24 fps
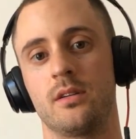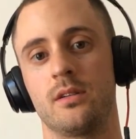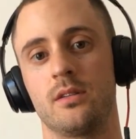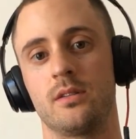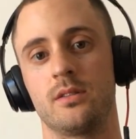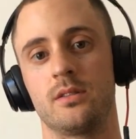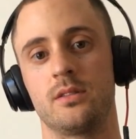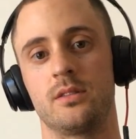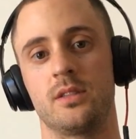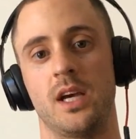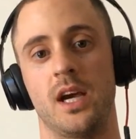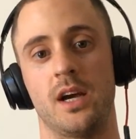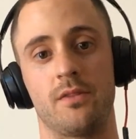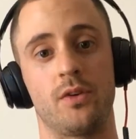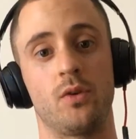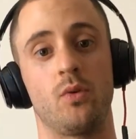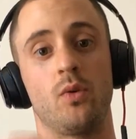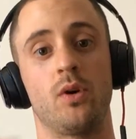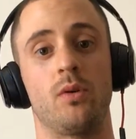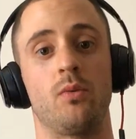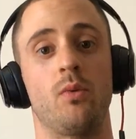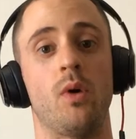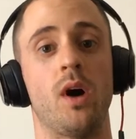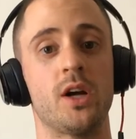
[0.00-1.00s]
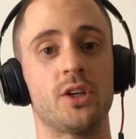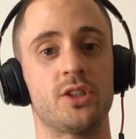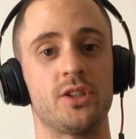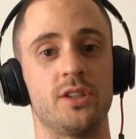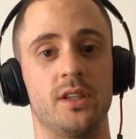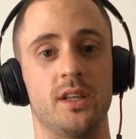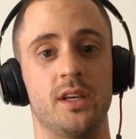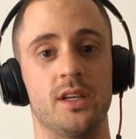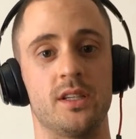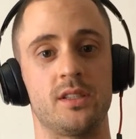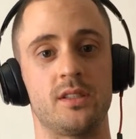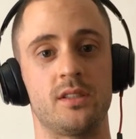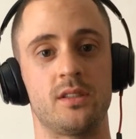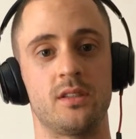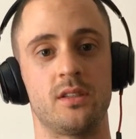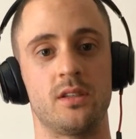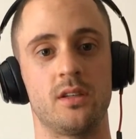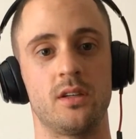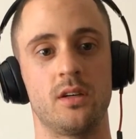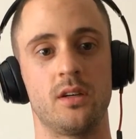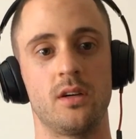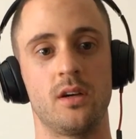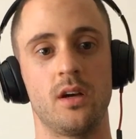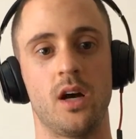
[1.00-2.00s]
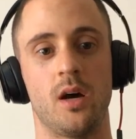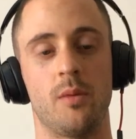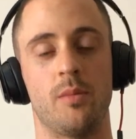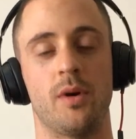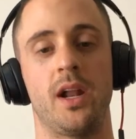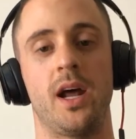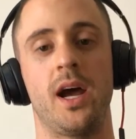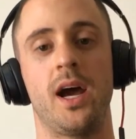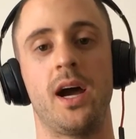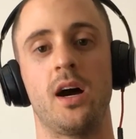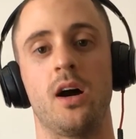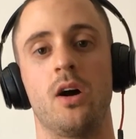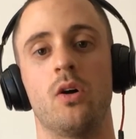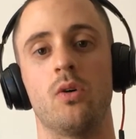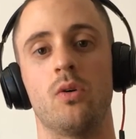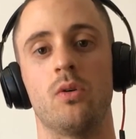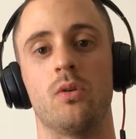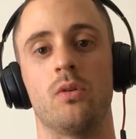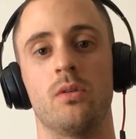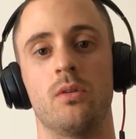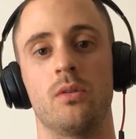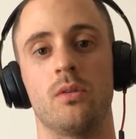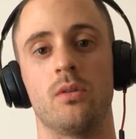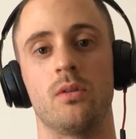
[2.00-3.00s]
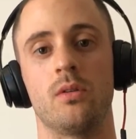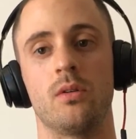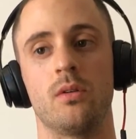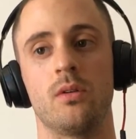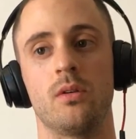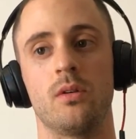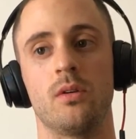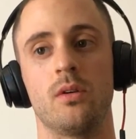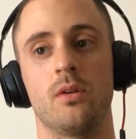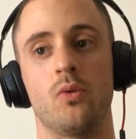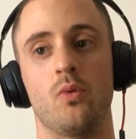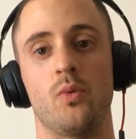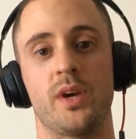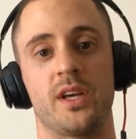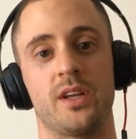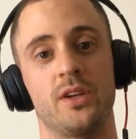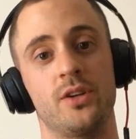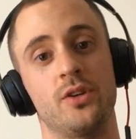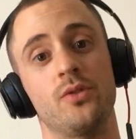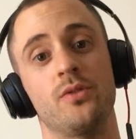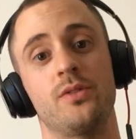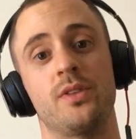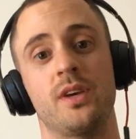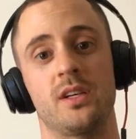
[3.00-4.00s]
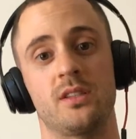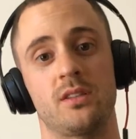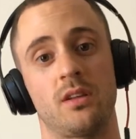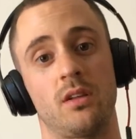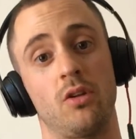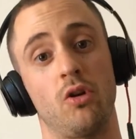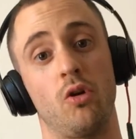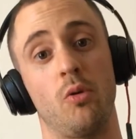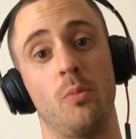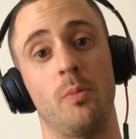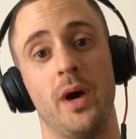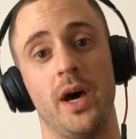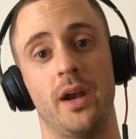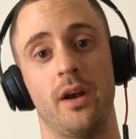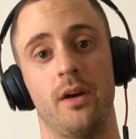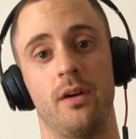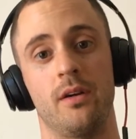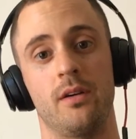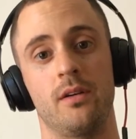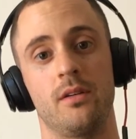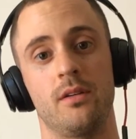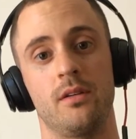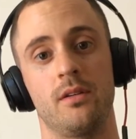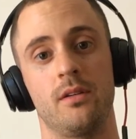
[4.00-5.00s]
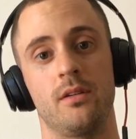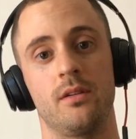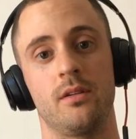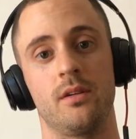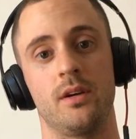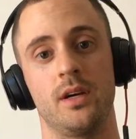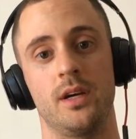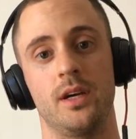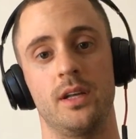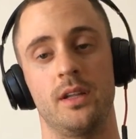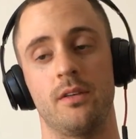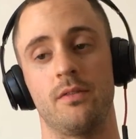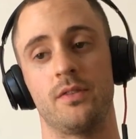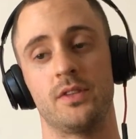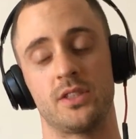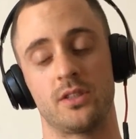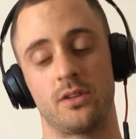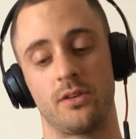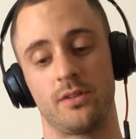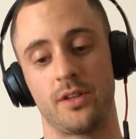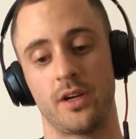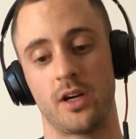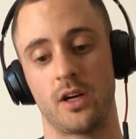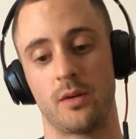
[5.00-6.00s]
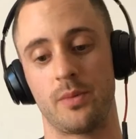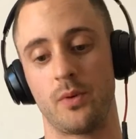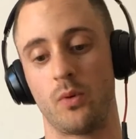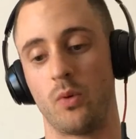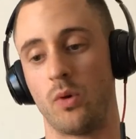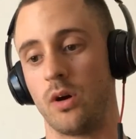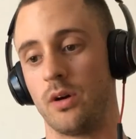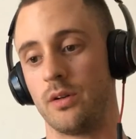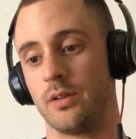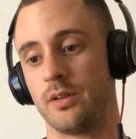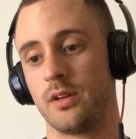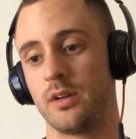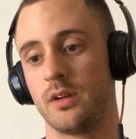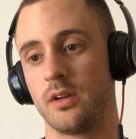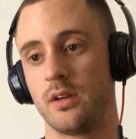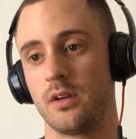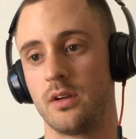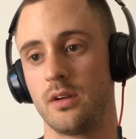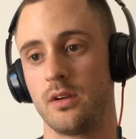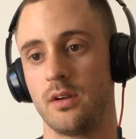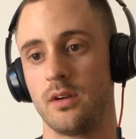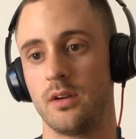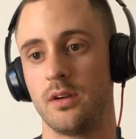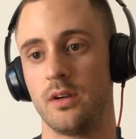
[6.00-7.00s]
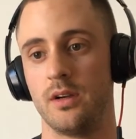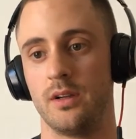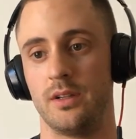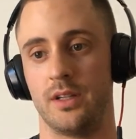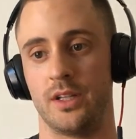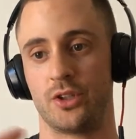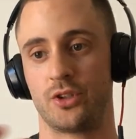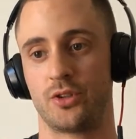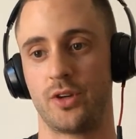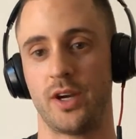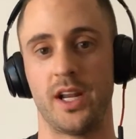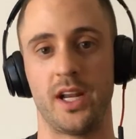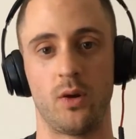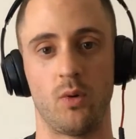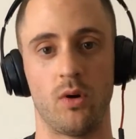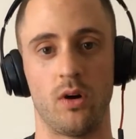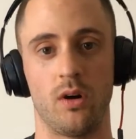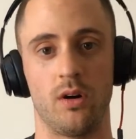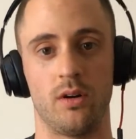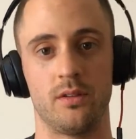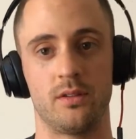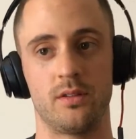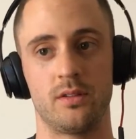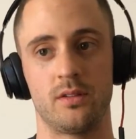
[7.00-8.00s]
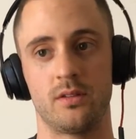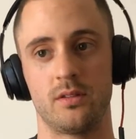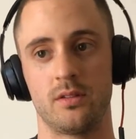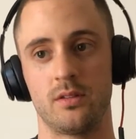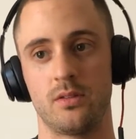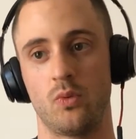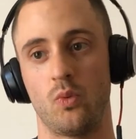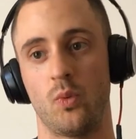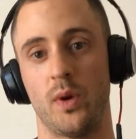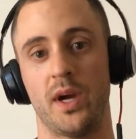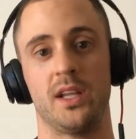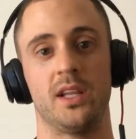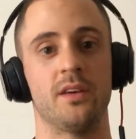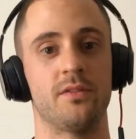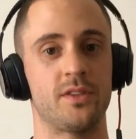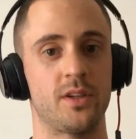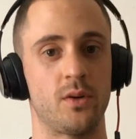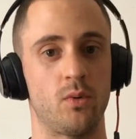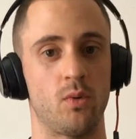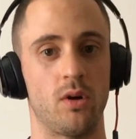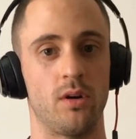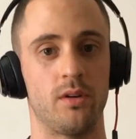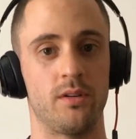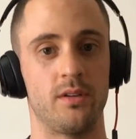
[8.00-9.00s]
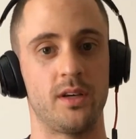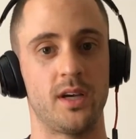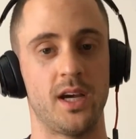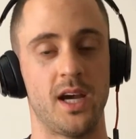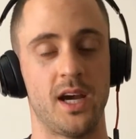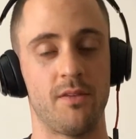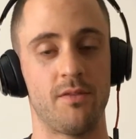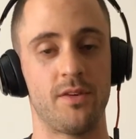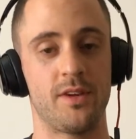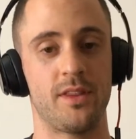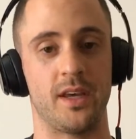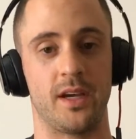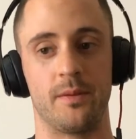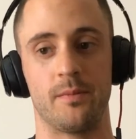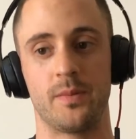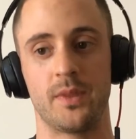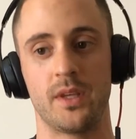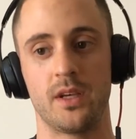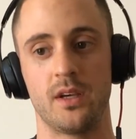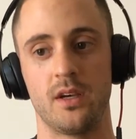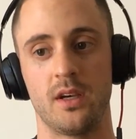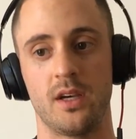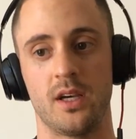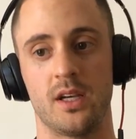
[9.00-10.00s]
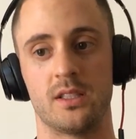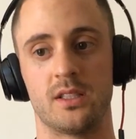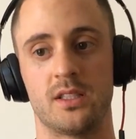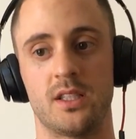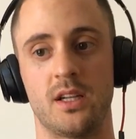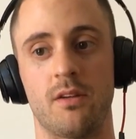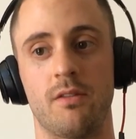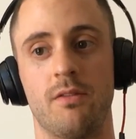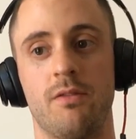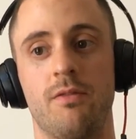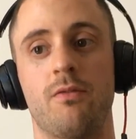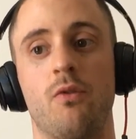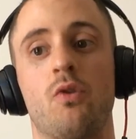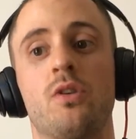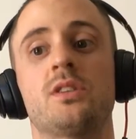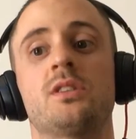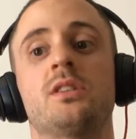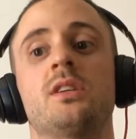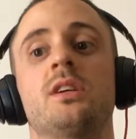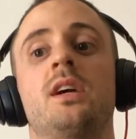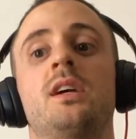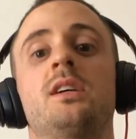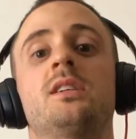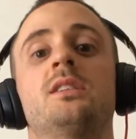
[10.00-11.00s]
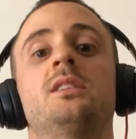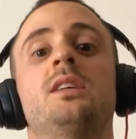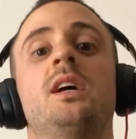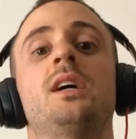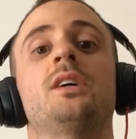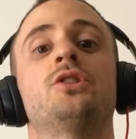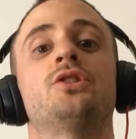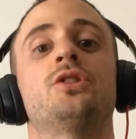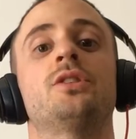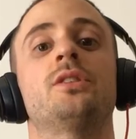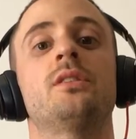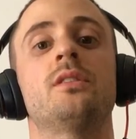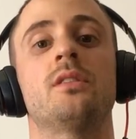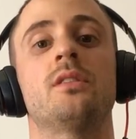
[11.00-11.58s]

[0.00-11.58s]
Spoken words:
to everyone watching this about how we can do things a little better in the physical therapy world, in the training world, weightlifting world, everything. Instead of forcing extension,